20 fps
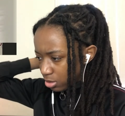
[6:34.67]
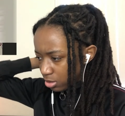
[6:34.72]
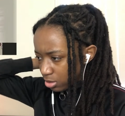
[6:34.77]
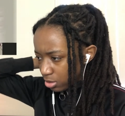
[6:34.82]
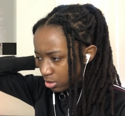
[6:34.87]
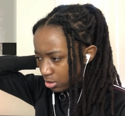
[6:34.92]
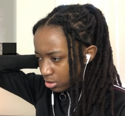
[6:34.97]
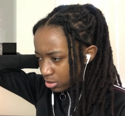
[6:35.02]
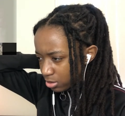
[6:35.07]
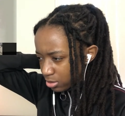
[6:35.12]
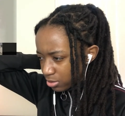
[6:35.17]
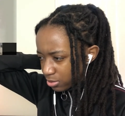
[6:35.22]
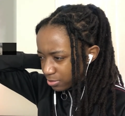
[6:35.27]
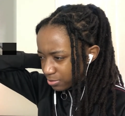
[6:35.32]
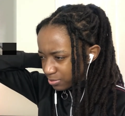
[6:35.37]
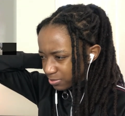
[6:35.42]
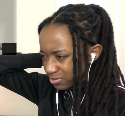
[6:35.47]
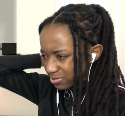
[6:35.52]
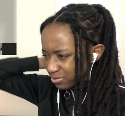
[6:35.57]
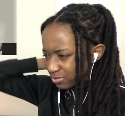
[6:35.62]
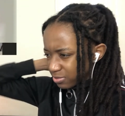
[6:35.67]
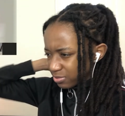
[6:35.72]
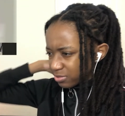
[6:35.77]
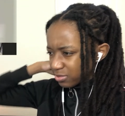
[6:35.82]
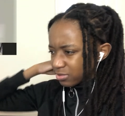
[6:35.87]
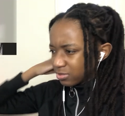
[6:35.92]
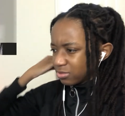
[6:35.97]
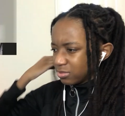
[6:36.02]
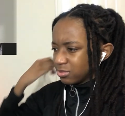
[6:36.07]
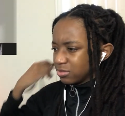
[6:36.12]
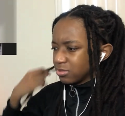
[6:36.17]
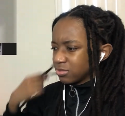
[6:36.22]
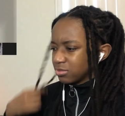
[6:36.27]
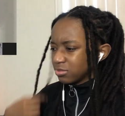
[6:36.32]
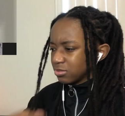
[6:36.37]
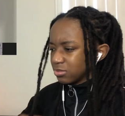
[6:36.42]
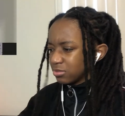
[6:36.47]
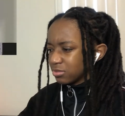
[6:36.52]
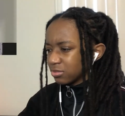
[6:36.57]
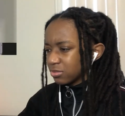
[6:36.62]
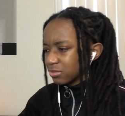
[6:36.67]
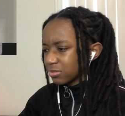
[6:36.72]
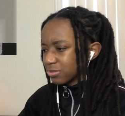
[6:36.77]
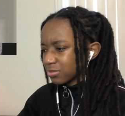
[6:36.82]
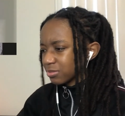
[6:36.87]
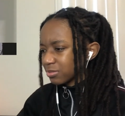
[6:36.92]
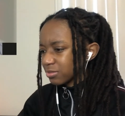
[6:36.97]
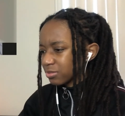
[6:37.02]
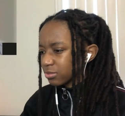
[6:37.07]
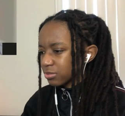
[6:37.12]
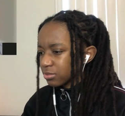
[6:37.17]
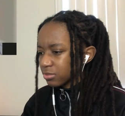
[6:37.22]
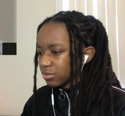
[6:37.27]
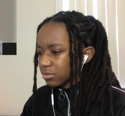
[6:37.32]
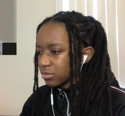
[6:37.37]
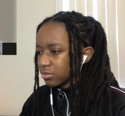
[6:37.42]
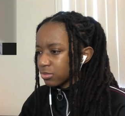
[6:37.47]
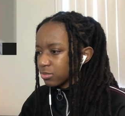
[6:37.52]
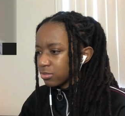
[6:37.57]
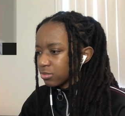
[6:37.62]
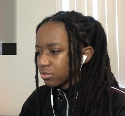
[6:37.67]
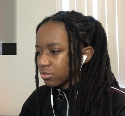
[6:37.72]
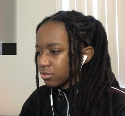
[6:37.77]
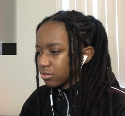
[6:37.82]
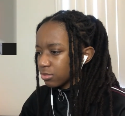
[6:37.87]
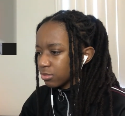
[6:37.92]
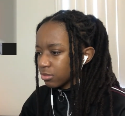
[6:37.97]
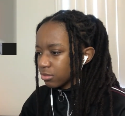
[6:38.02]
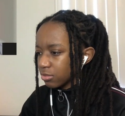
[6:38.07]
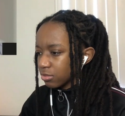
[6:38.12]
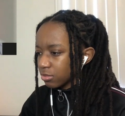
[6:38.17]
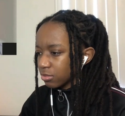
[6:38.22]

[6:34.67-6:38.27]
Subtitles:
Nothing is said.